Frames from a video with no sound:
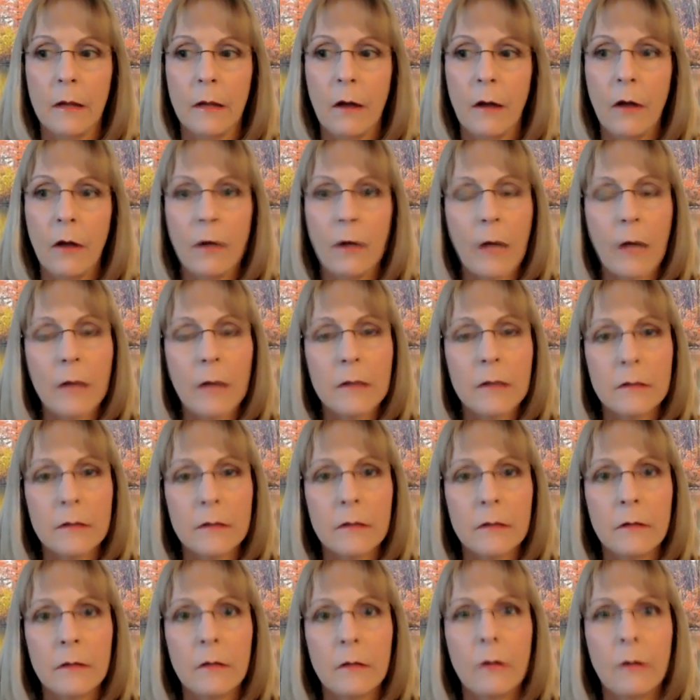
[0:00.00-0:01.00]
Our guides,
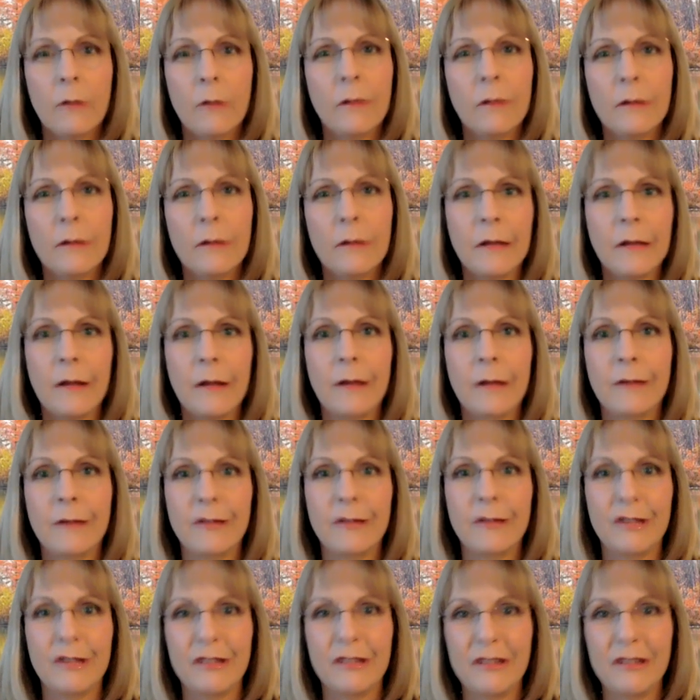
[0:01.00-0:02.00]
you know, are looking at
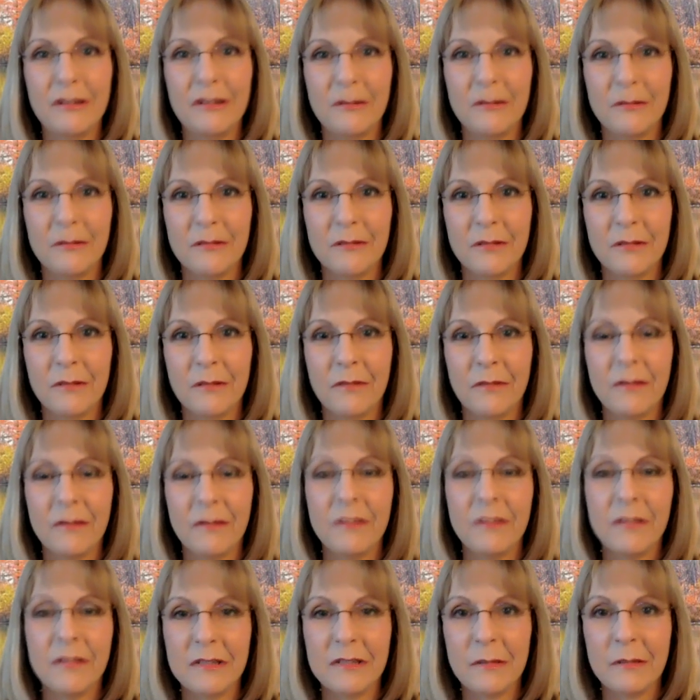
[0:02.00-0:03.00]
energy too. So if they
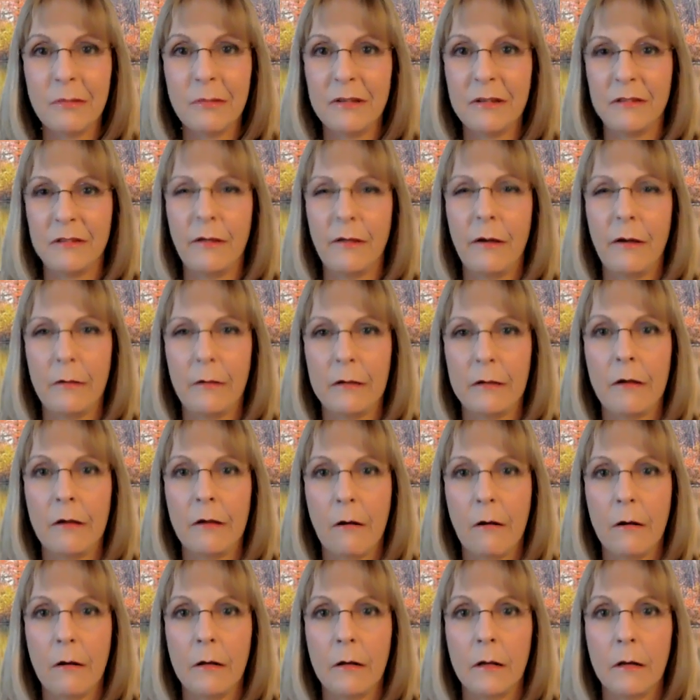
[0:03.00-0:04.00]
see somebody's very
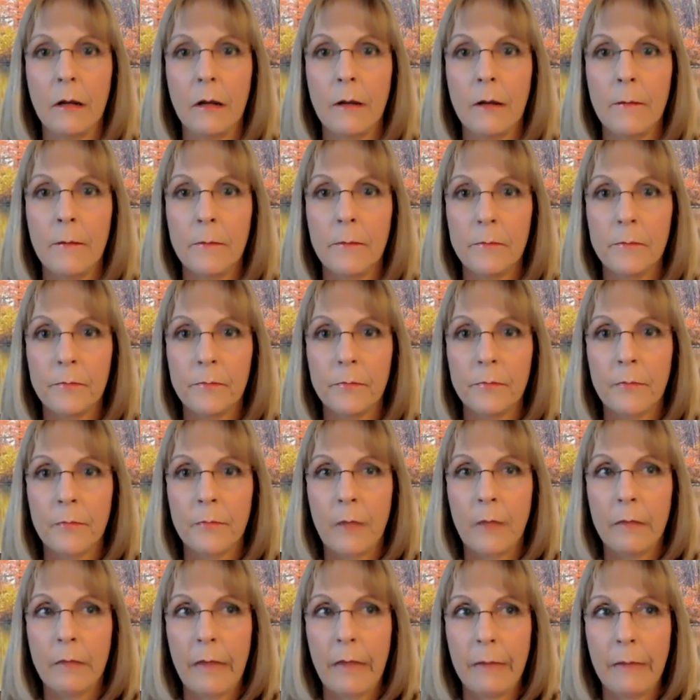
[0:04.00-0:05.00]
guarded,
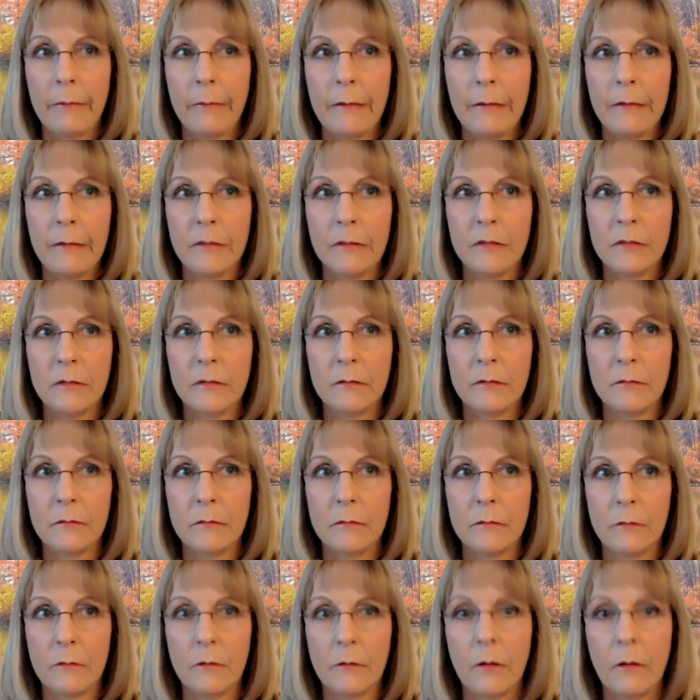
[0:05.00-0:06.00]
that means
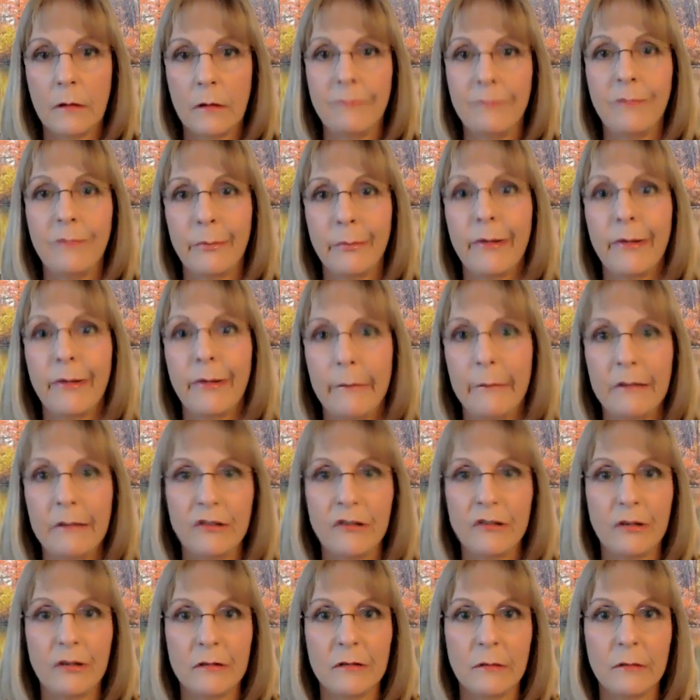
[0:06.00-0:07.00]
they're not getting
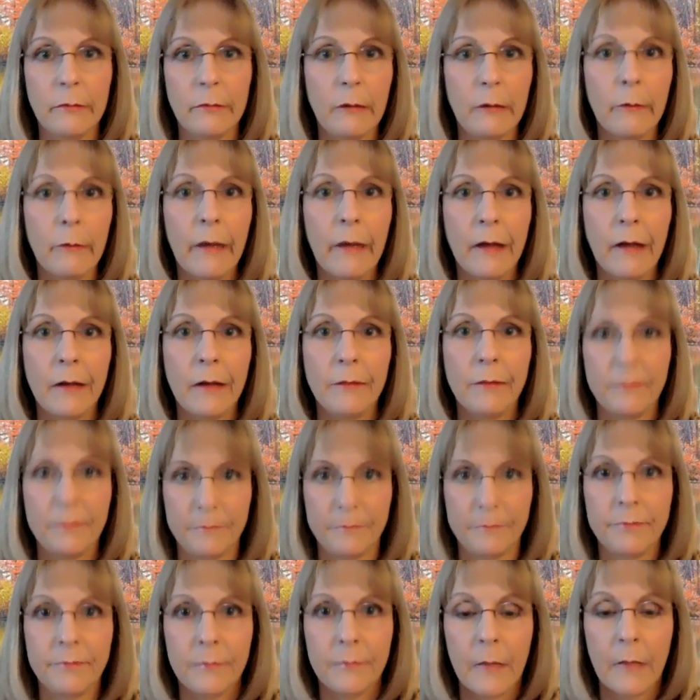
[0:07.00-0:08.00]
permission to be read.
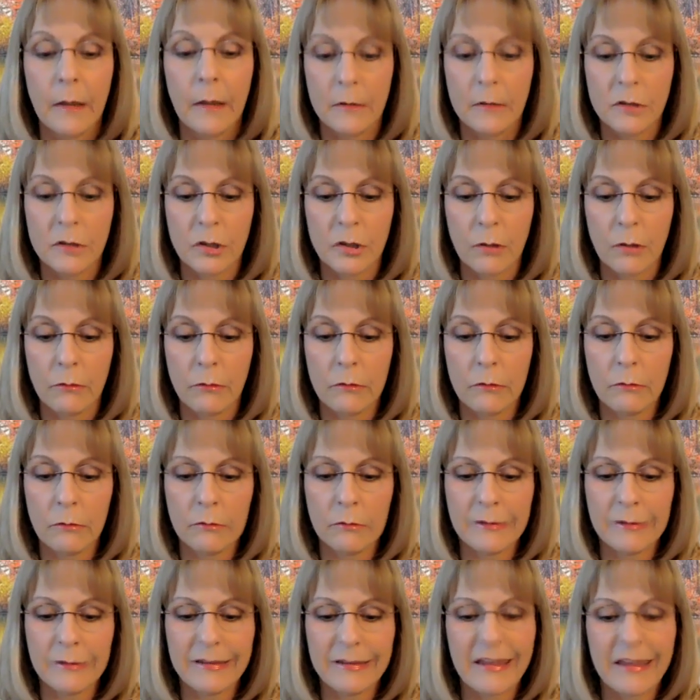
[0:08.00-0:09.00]
So you
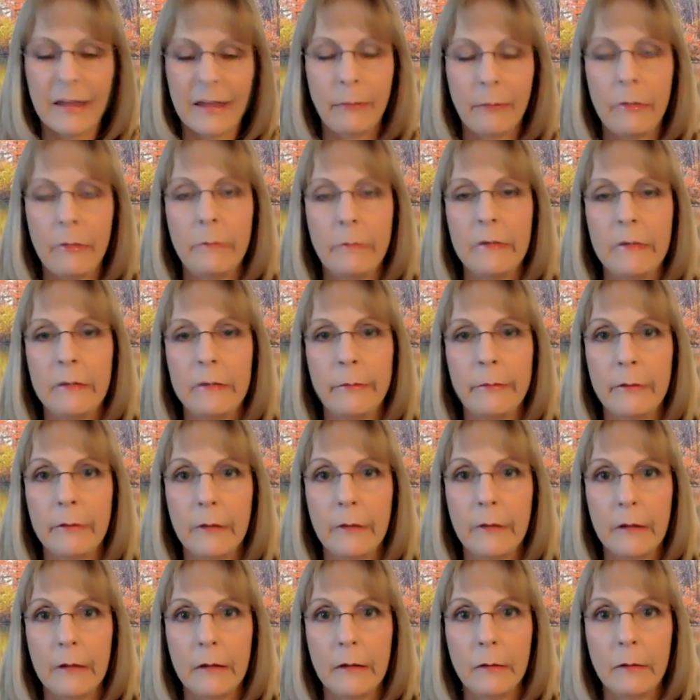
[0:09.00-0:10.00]
really can't be
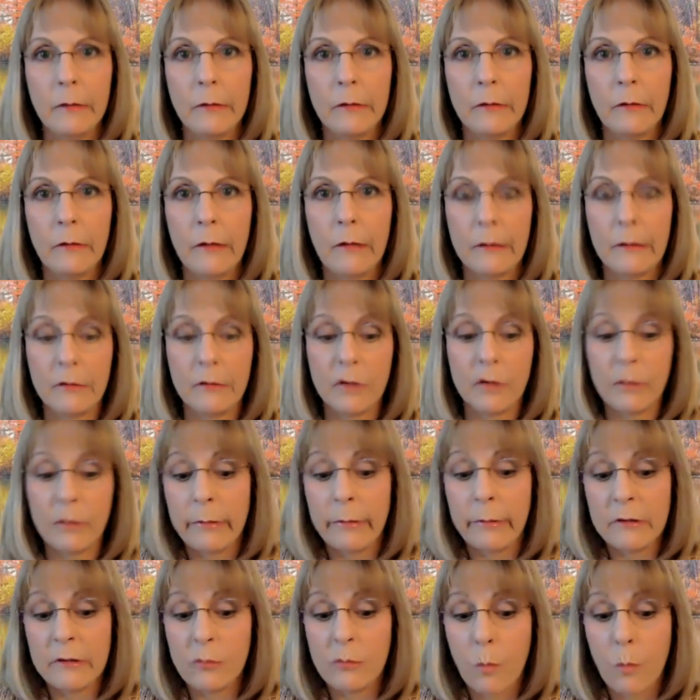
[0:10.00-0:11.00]
manipulated with your energy,
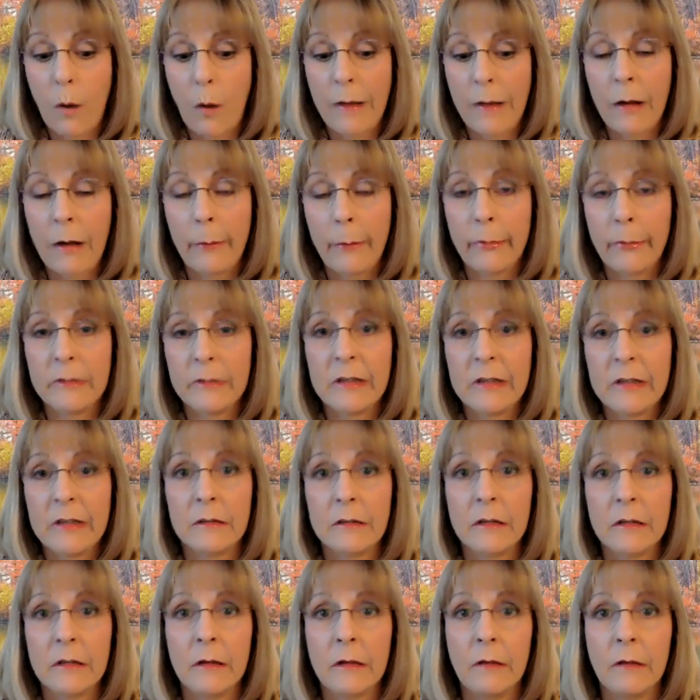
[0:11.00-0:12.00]
but why not
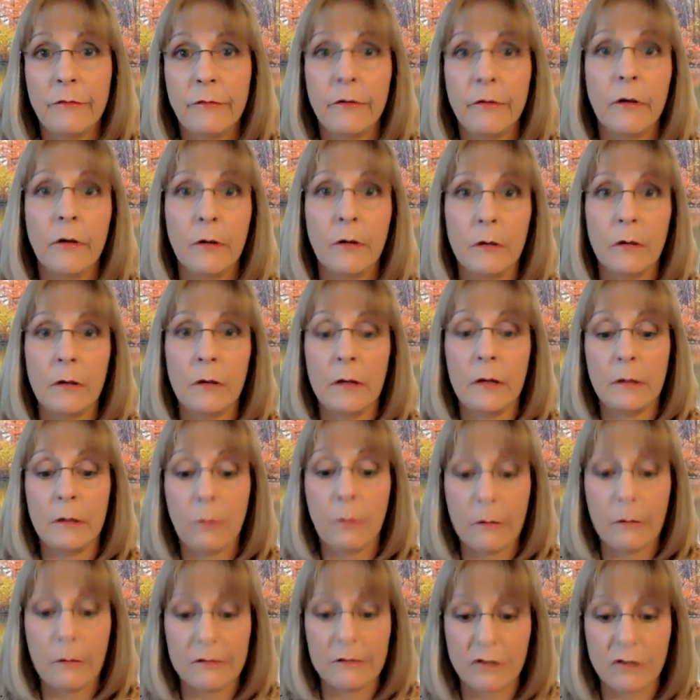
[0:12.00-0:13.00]
protect it if you're in
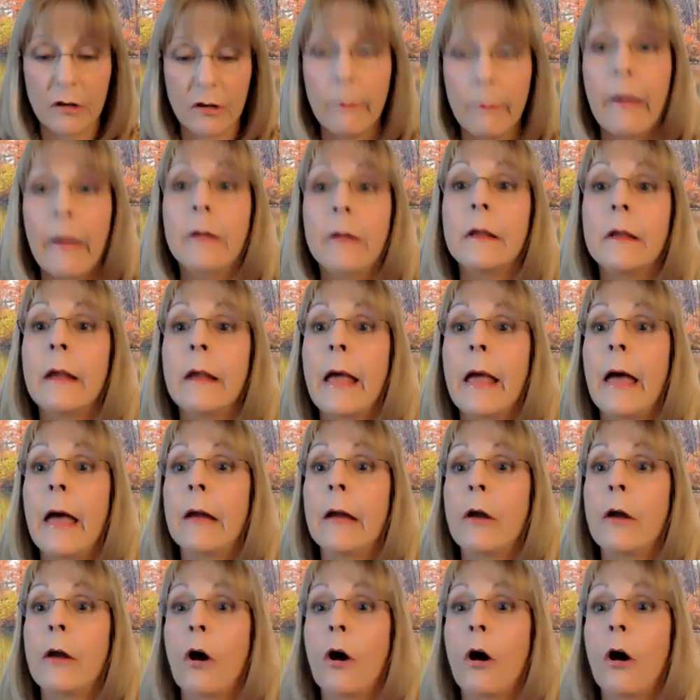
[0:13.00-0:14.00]
question about it
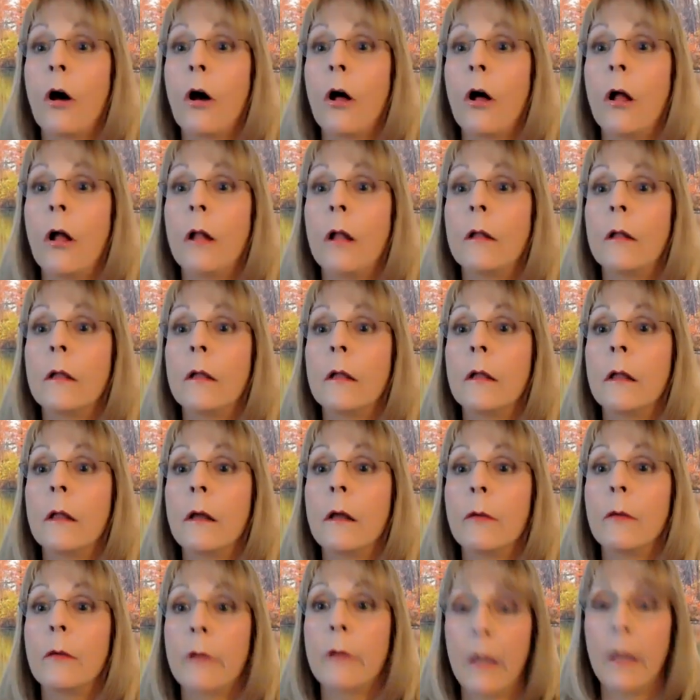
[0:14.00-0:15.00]
at all?
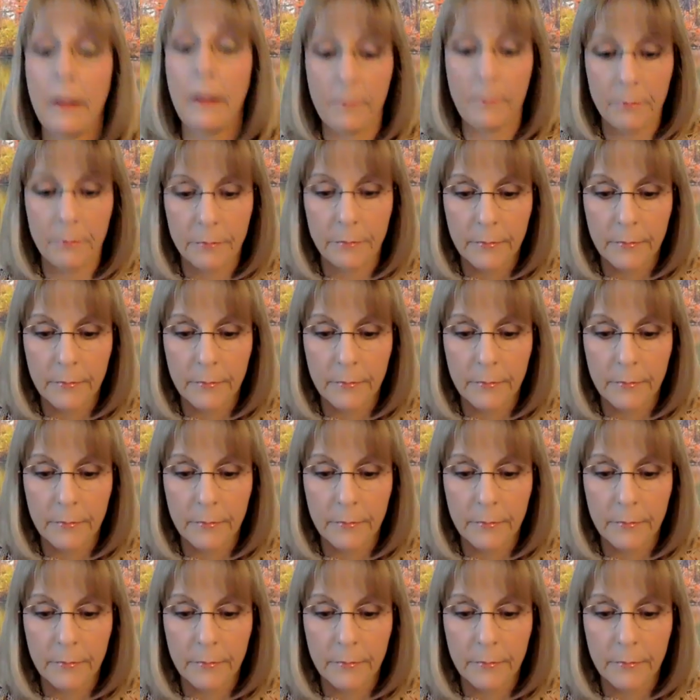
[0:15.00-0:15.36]
Okay.